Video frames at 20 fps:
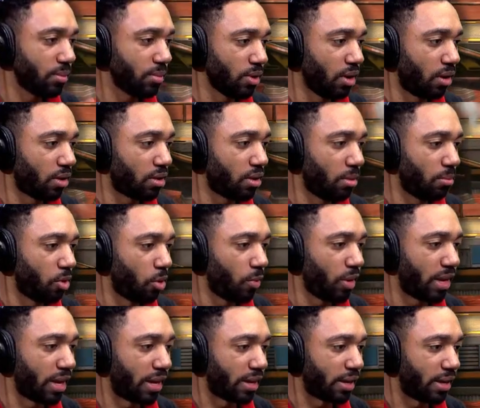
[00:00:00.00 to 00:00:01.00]
No, oh, come on.
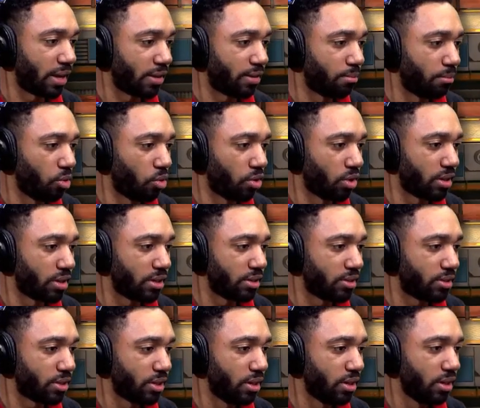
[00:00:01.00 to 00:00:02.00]
We got to get more of
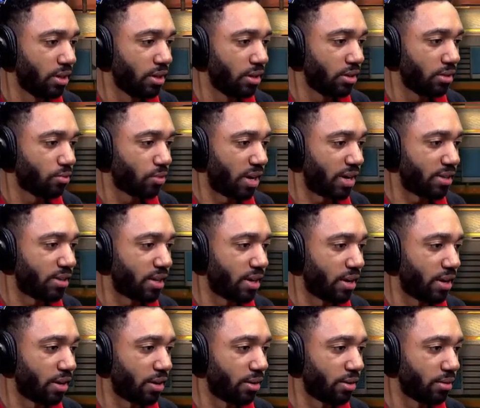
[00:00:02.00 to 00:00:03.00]
these right
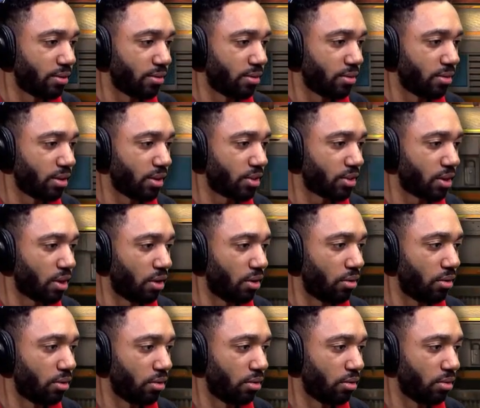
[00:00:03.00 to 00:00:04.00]
there. Let's go.
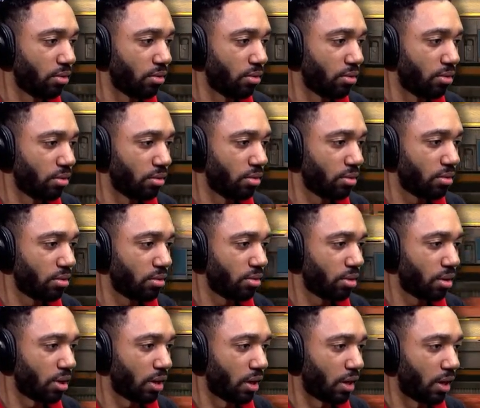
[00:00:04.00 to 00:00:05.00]

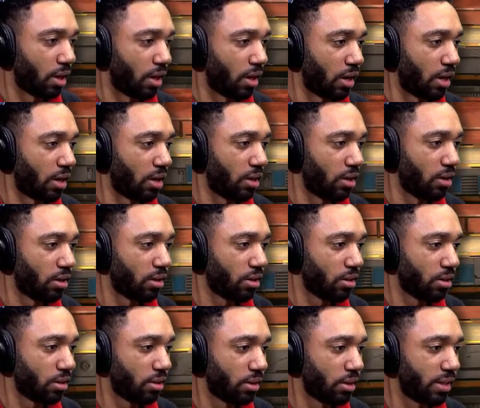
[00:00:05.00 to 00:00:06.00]
Uh-huh.
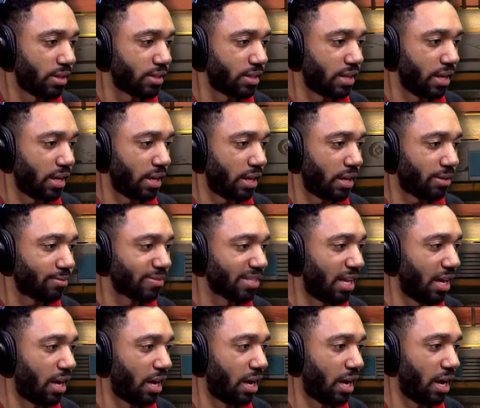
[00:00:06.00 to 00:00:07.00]
Let's get it.
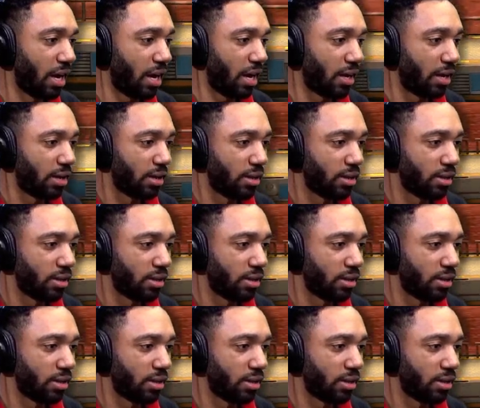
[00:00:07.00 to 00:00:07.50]
Ah.